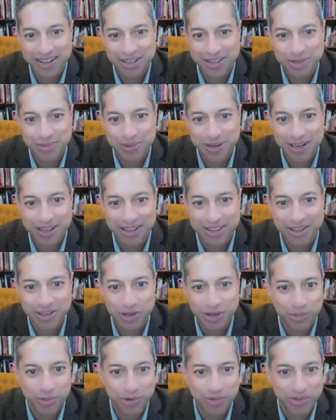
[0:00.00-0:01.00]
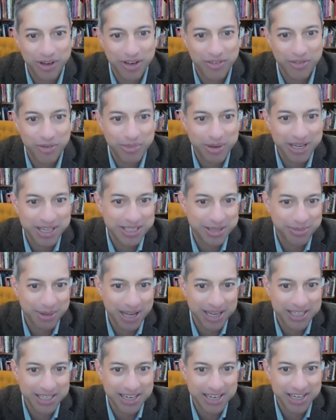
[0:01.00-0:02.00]
It's been at the top of everybody's
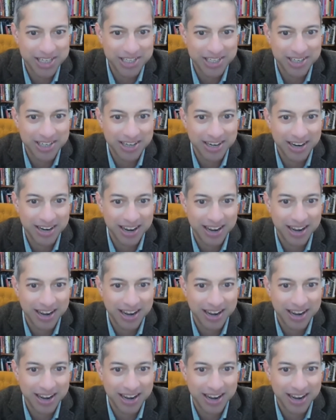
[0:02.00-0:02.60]
imagination.